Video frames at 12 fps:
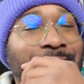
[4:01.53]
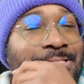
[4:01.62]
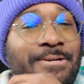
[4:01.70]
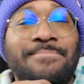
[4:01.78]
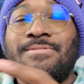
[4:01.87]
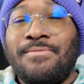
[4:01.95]
in
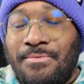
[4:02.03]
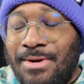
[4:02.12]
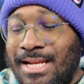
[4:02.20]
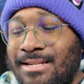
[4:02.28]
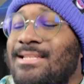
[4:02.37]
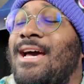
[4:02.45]
terms of a
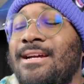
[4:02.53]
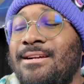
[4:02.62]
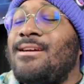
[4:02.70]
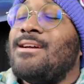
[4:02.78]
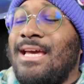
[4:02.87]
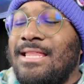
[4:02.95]
raid
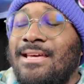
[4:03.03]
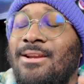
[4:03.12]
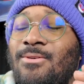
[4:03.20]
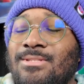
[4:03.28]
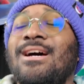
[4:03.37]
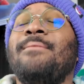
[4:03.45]
attacker. And then
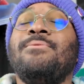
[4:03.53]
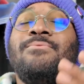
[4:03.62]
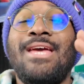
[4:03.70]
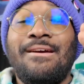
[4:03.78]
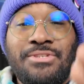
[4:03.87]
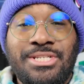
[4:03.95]
on top of,
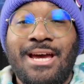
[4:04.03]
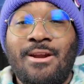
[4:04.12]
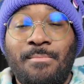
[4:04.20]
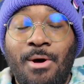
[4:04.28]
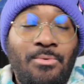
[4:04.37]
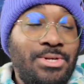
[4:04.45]
we have
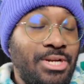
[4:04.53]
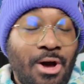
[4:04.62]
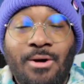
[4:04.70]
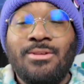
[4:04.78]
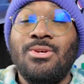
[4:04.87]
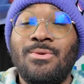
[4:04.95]
Shadow Ball, which
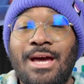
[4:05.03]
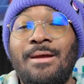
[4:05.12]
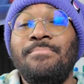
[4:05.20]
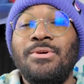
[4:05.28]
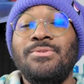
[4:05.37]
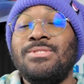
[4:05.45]
also got
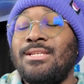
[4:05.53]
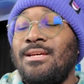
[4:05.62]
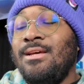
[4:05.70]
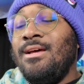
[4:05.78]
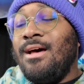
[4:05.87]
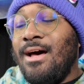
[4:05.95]
a boost
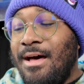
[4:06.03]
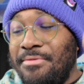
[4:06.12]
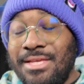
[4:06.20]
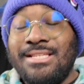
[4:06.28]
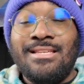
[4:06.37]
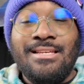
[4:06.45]

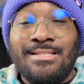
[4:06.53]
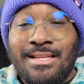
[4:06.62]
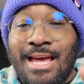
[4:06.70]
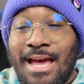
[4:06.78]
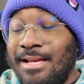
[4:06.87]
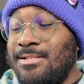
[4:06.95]
this
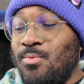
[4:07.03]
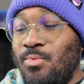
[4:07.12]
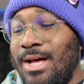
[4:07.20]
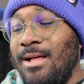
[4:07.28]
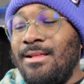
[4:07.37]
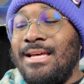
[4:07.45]
season as
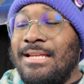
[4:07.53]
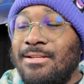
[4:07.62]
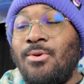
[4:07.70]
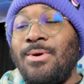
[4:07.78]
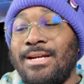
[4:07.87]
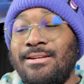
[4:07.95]
well,
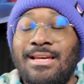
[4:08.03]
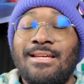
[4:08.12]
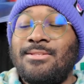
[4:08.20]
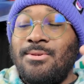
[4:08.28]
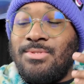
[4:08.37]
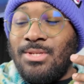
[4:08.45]
and quicker to
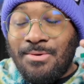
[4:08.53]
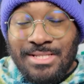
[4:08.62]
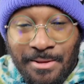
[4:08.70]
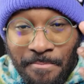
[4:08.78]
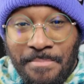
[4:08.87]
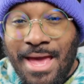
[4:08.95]
get to. So
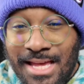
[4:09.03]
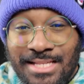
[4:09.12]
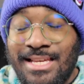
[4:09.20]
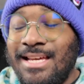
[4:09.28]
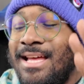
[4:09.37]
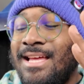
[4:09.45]
it's
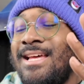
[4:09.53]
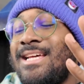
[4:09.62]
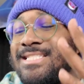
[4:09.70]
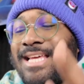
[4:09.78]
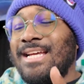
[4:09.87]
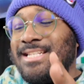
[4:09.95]
amazing
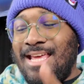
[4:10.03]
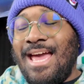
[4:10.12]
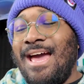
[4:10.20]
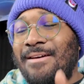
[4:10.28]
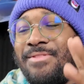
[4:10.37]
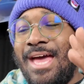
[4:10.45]
to actually
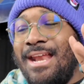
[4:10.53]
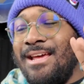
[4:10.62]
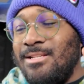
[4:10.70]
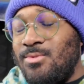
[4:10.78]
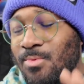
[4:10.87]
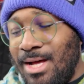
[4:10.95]
have that
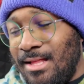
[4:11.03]
as